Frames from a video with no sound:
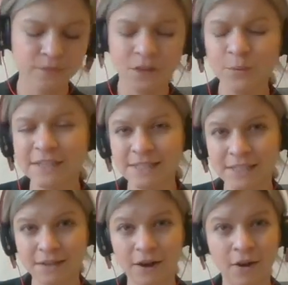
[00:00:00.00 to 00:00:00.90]

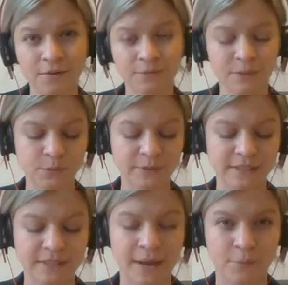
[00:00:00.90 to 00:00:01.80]
Once we
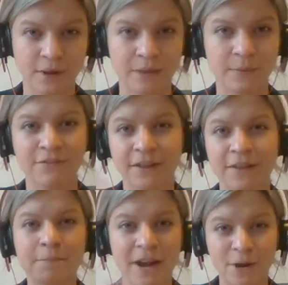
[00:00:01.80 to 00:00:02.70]
reach that point, we have all
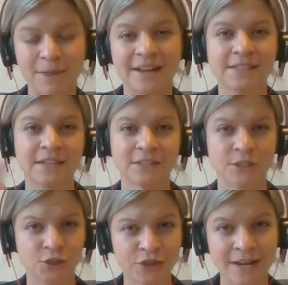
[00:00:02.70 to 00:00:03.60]
that biomass and the yeast
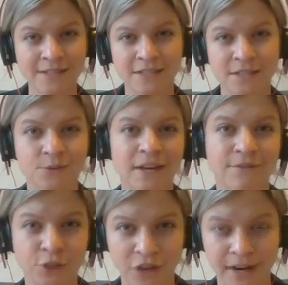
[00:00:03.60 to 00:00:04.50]
is stressed, it's ready
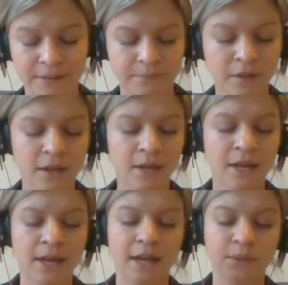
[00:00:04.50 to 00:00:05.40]
for drying.
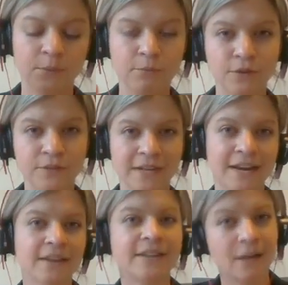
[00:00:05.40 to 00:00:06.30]
And then we move to
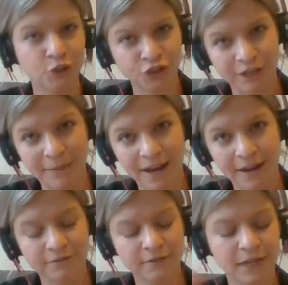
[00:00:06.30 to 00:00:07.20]
kind of the downstream
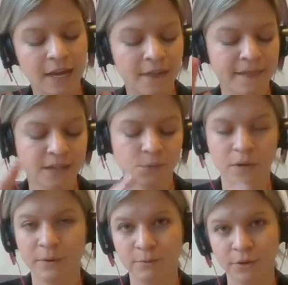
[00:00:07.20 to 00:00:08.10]
half. And that's
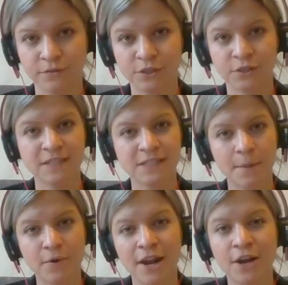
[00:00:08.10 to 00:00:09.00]
where we move to the
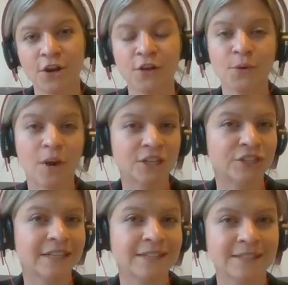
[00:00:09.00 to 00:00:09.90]
separator, the
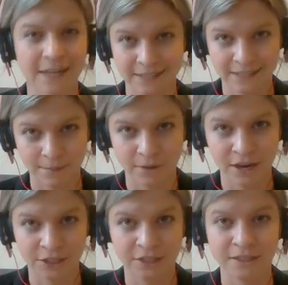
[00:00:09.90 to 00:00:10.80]
washing, second
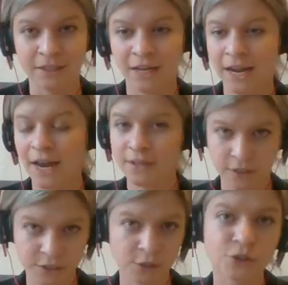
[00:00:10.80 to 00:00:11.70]
separation, and
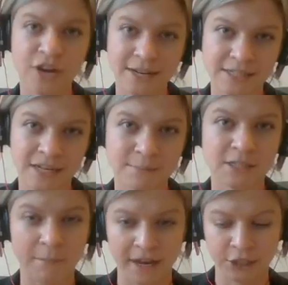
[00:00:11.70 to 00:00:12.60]
then the 2 drying
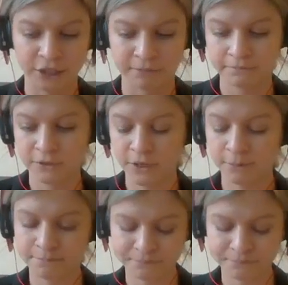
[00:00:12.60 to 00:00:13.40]
steps to packaging. So